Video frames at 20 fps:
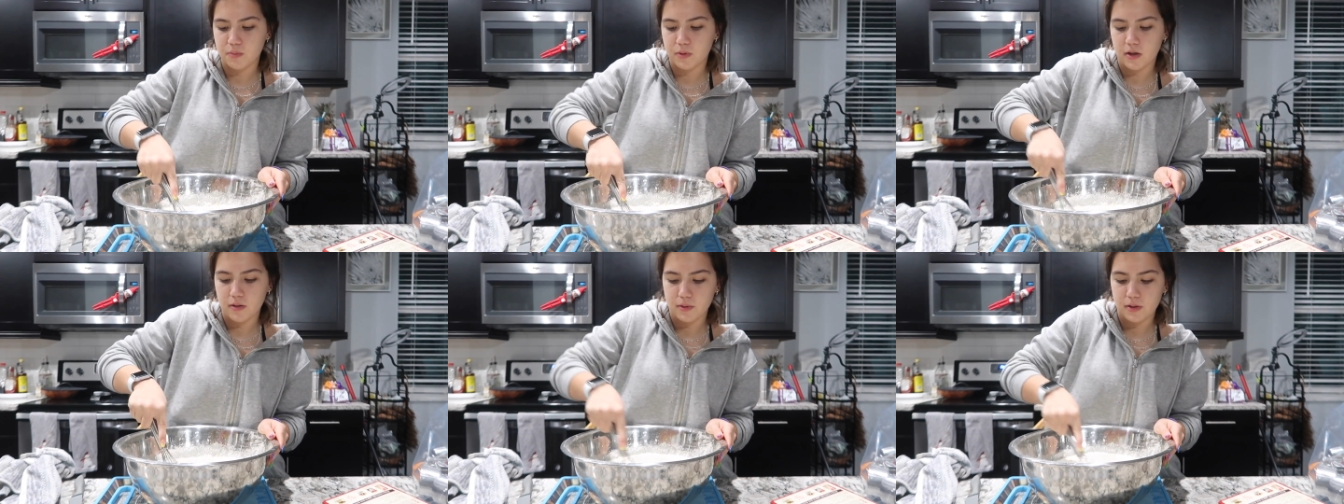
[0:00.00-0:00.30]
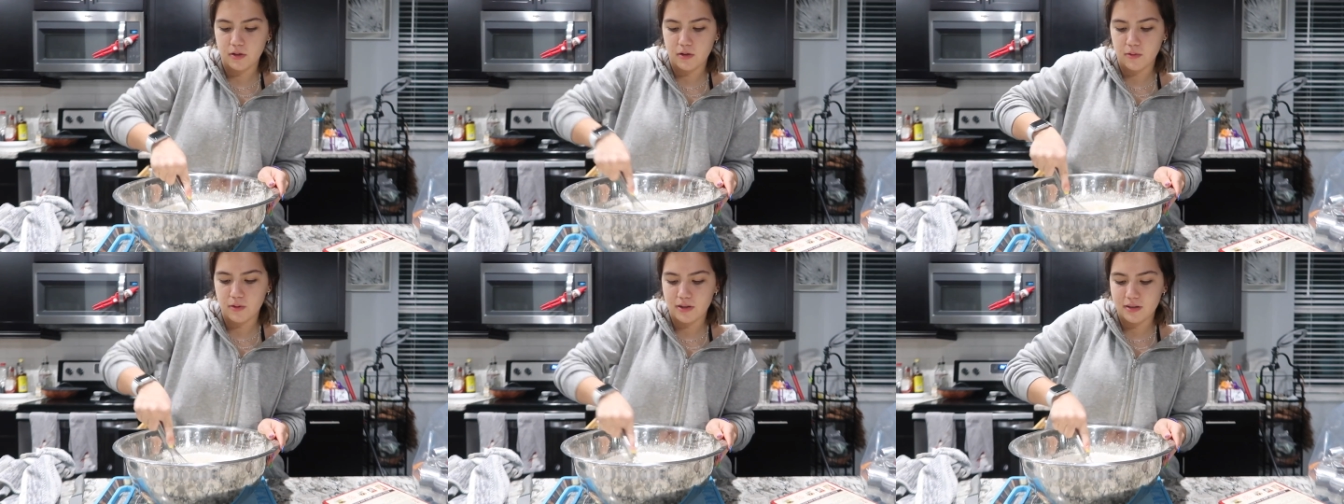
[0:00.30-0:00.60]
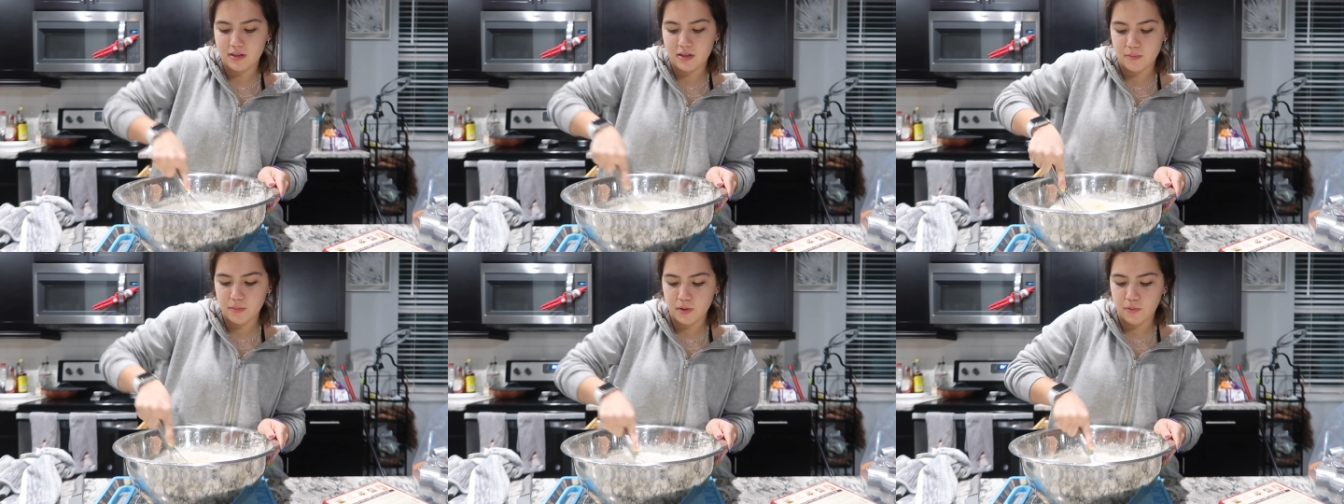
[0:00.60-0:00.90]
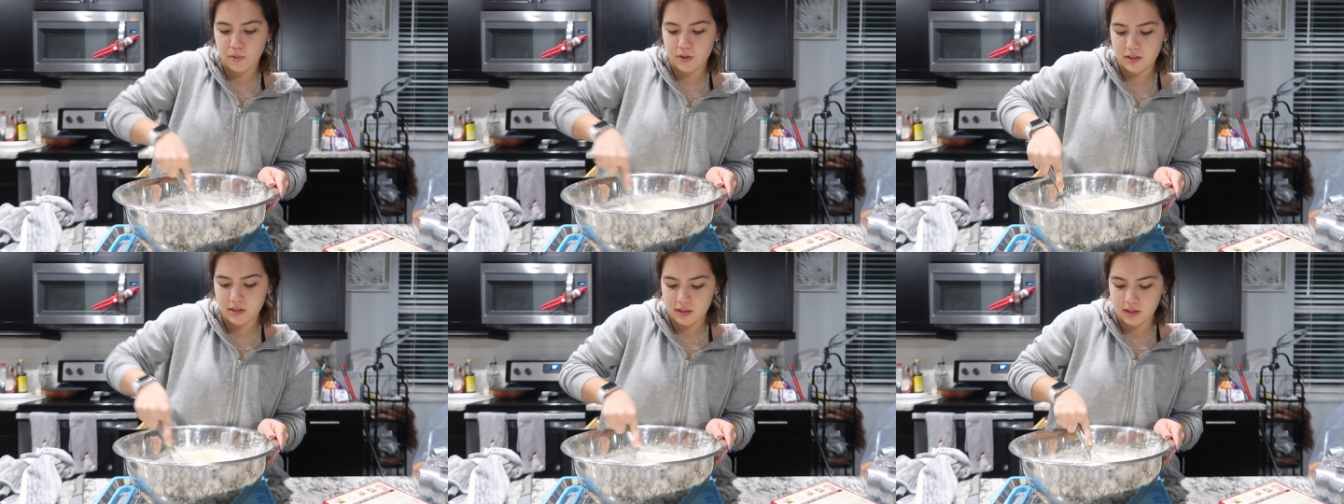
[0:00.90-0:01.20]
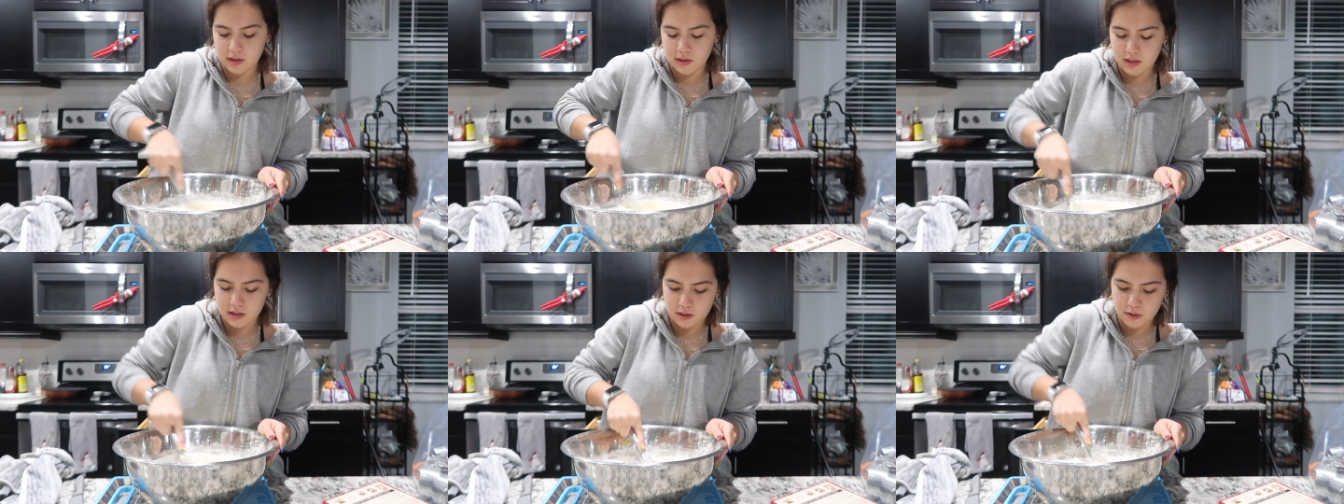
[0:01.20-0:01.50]
probably don't wanna see me
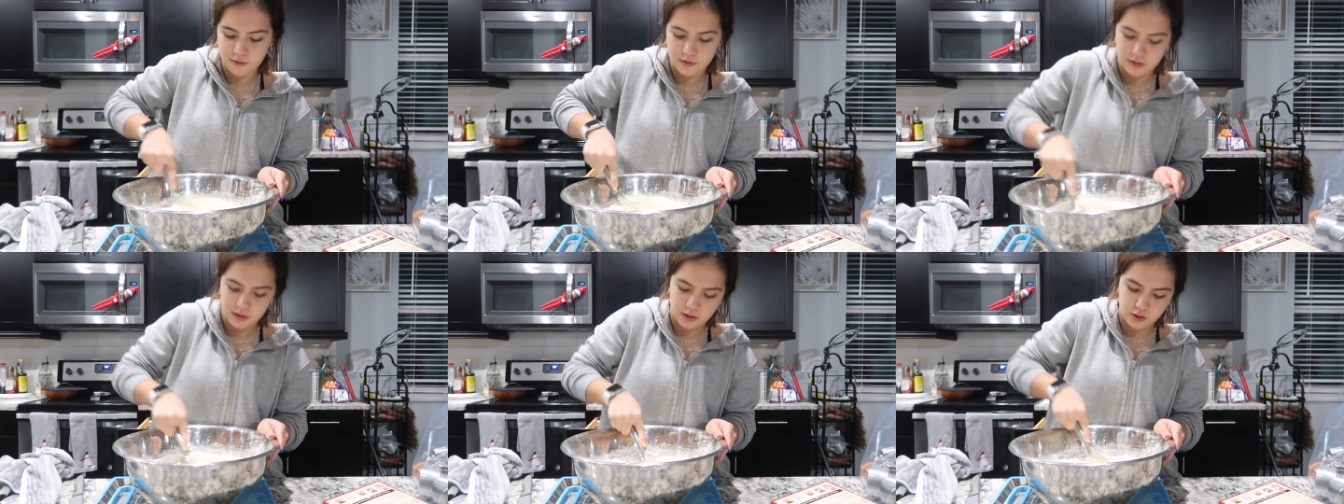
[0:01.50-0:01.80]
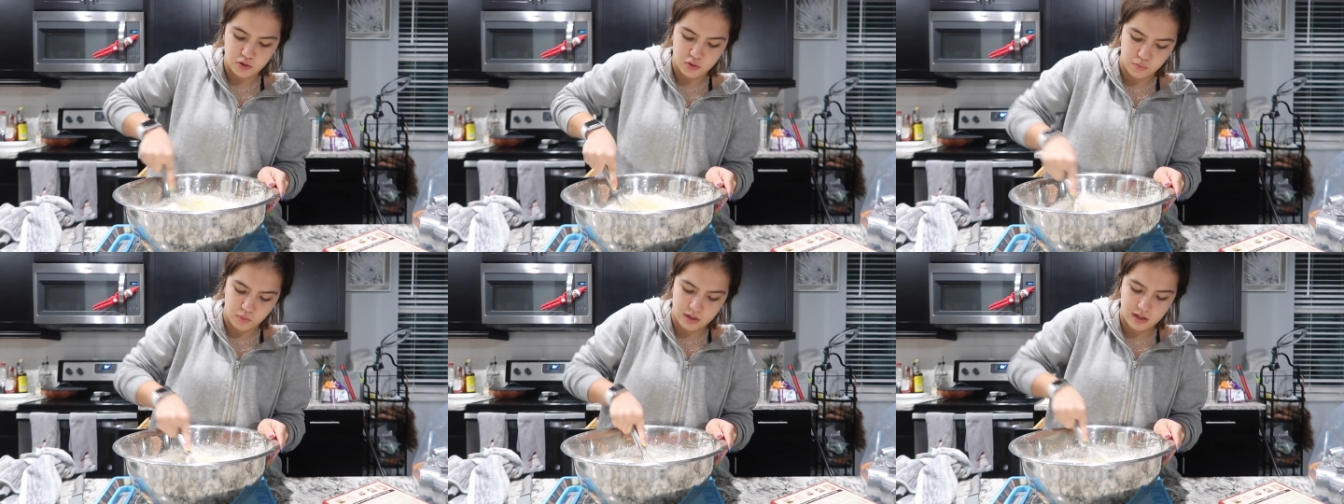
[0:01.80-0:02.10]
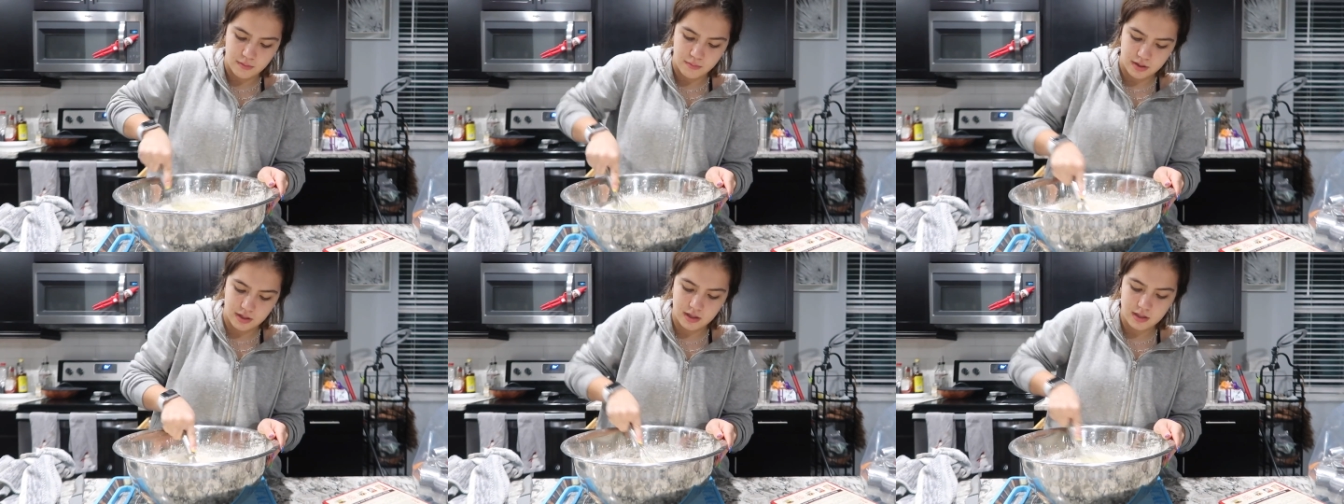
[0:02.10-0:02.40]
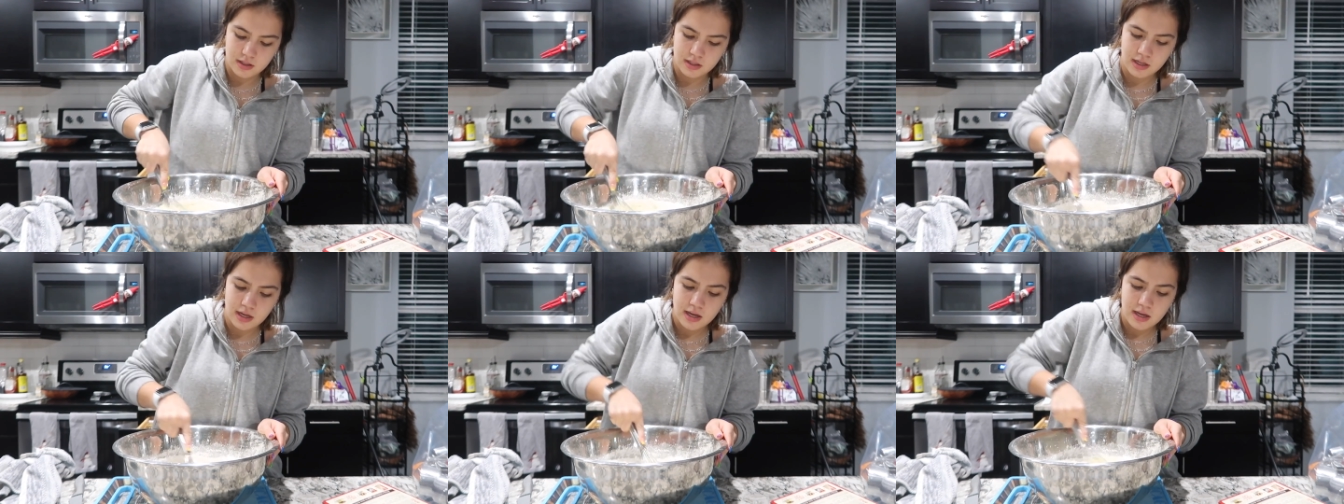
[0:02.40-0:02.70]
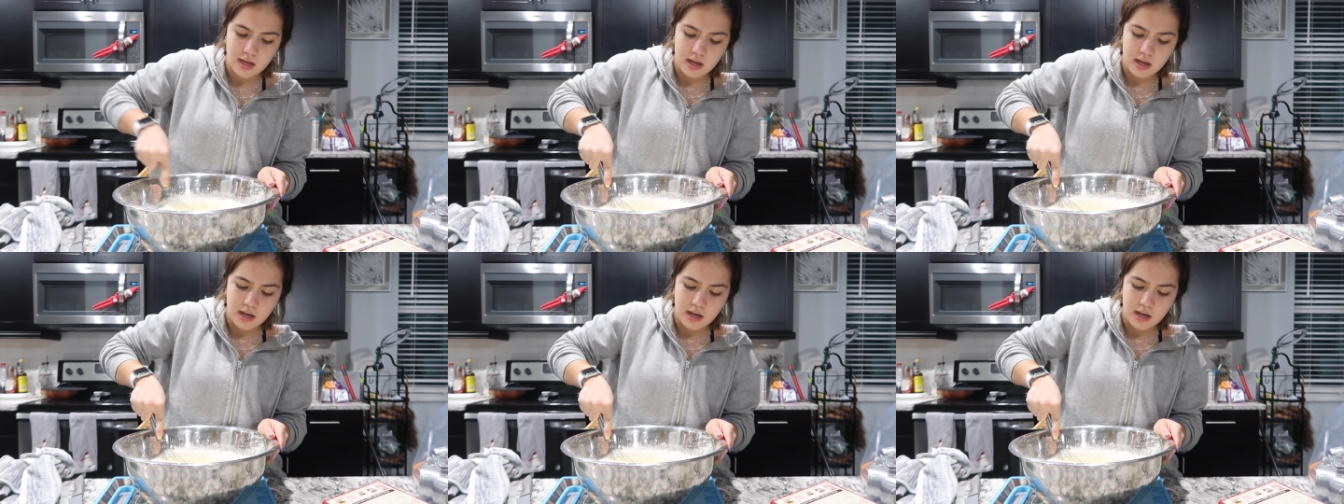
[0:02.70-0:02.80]
whisking this for like 20 minutes.